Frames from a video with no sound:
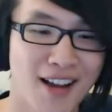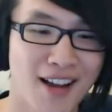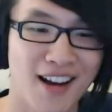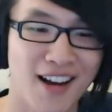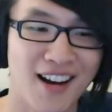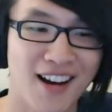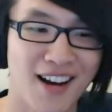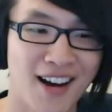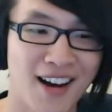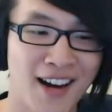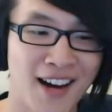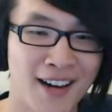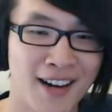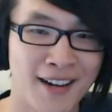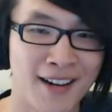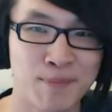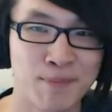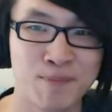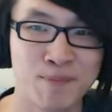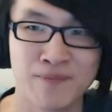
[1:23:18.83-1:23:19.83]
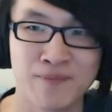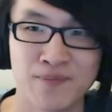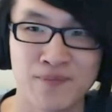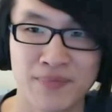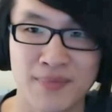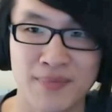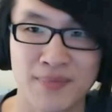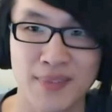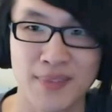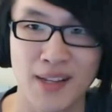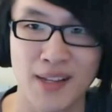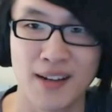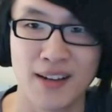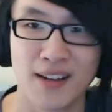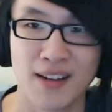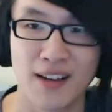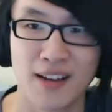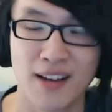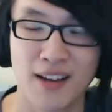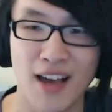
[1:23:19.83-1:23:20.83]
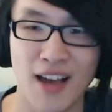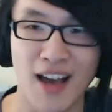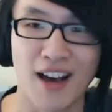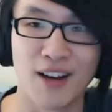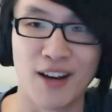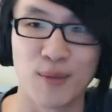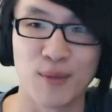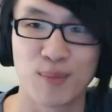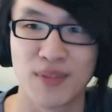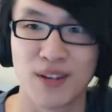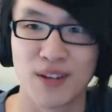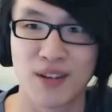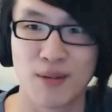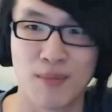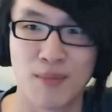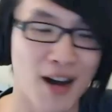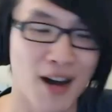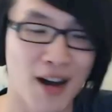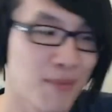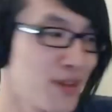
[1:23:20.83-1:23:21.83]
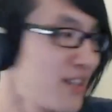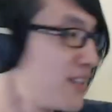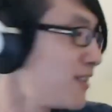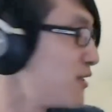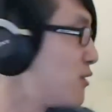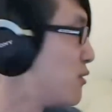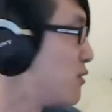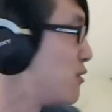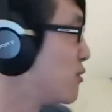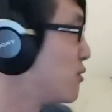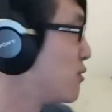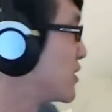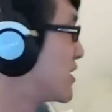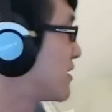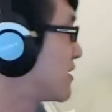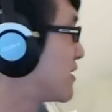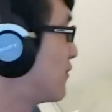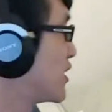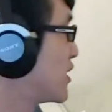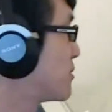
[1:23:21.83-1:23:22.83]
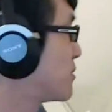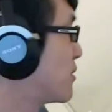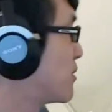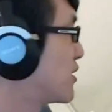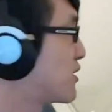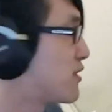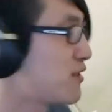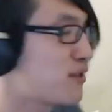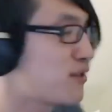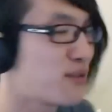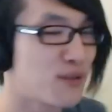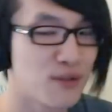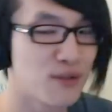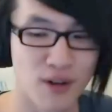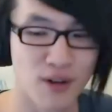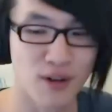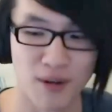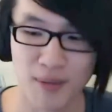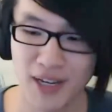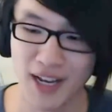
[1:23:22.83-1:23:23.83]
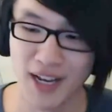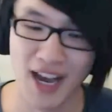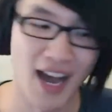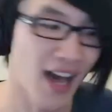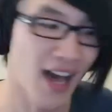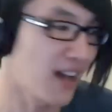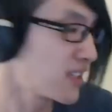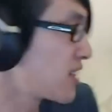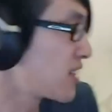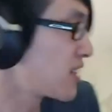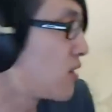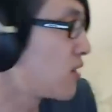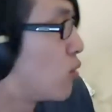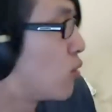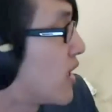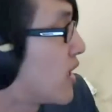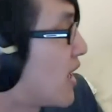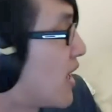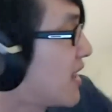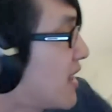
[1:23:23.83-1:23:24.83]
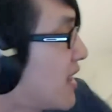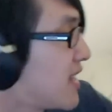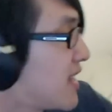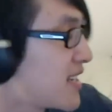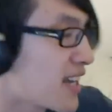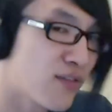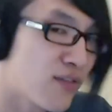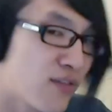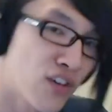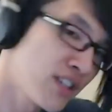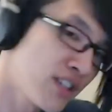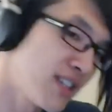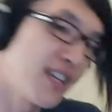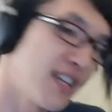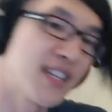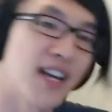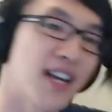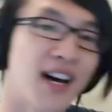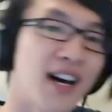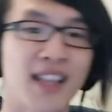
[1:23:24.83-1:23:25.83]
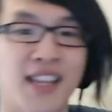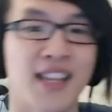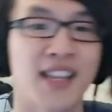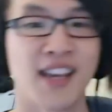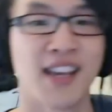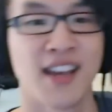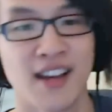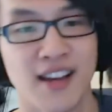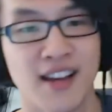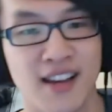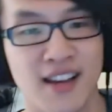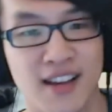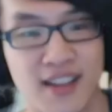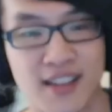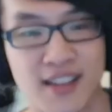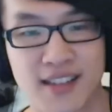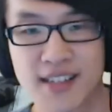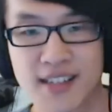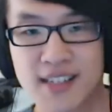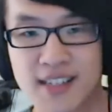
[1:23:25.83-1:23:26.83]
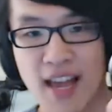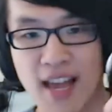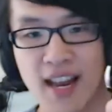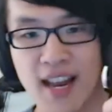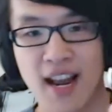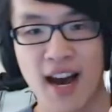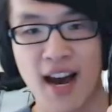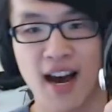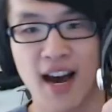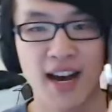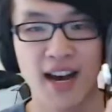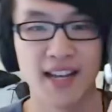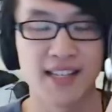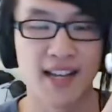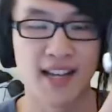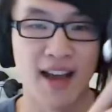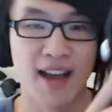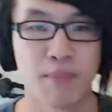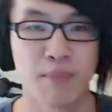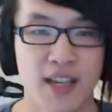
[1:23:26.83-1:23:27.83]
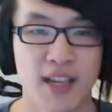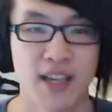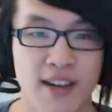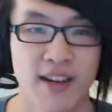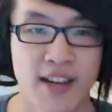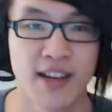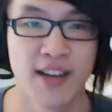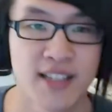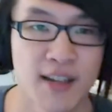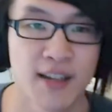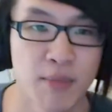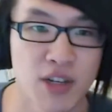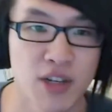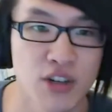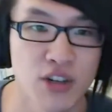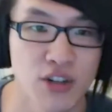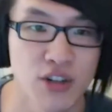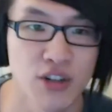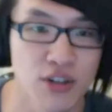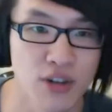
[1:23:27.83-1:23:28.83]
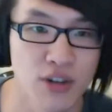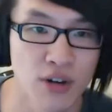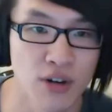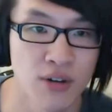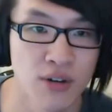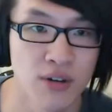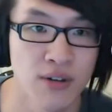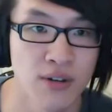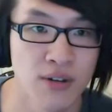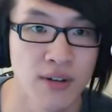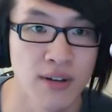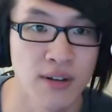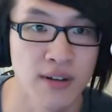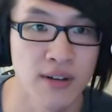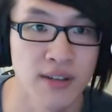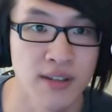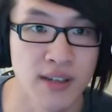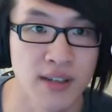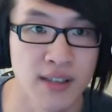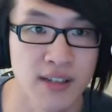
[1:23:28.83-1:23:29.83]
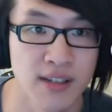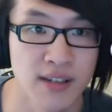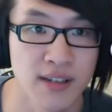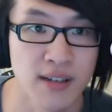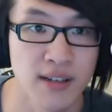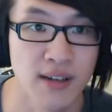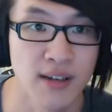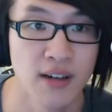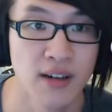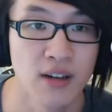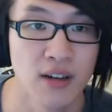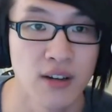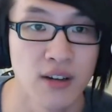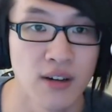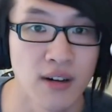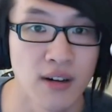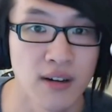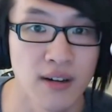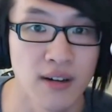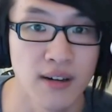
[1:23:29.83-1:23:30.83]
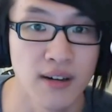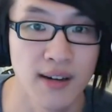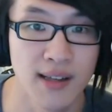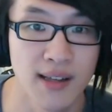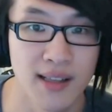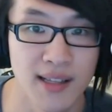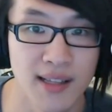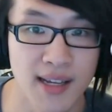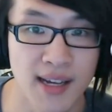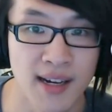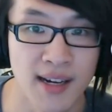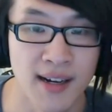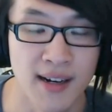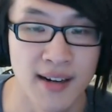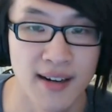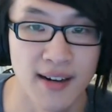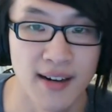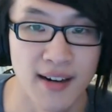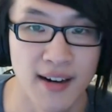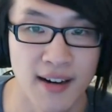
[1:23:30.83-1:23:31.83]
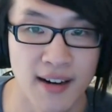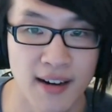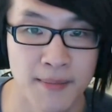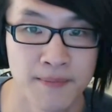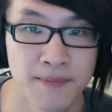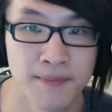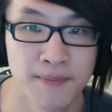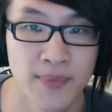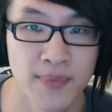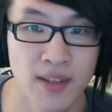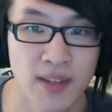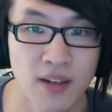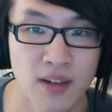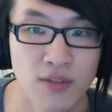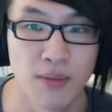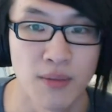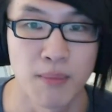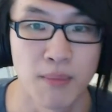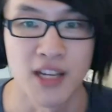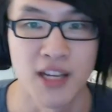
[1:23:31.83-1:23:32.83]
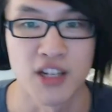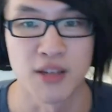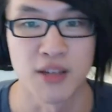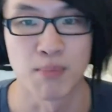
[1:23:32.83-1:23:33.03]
Um, Uh, Mohammed, who was the first person to comment, asks, what are these headphones? These are the Sennheiser Amperias. Let me just show you, because it's just not clear um, from me just